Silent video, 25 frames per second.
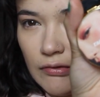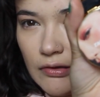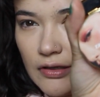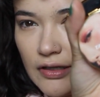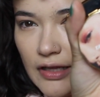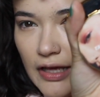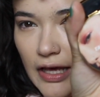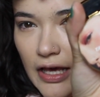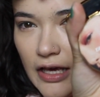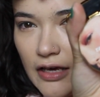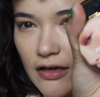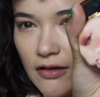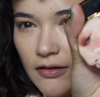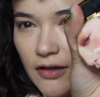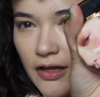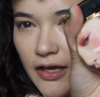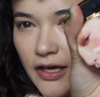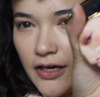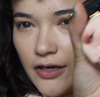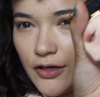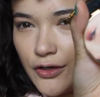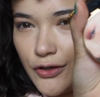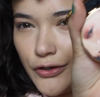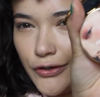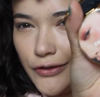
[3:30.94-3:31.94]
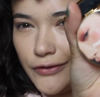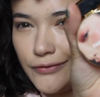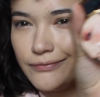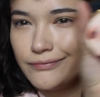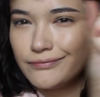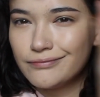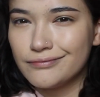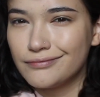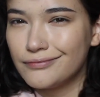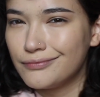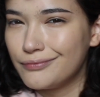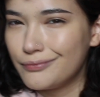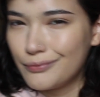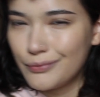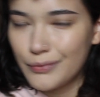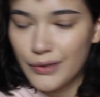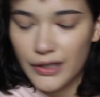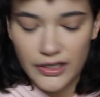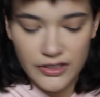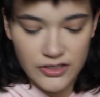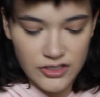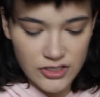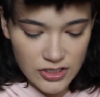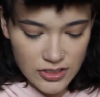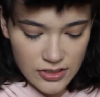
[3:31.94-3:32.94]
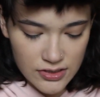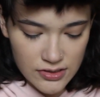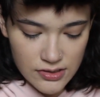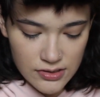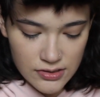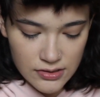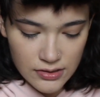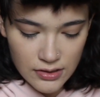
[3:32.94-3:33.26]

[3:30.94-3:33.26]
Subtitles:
Take a Layer blushes.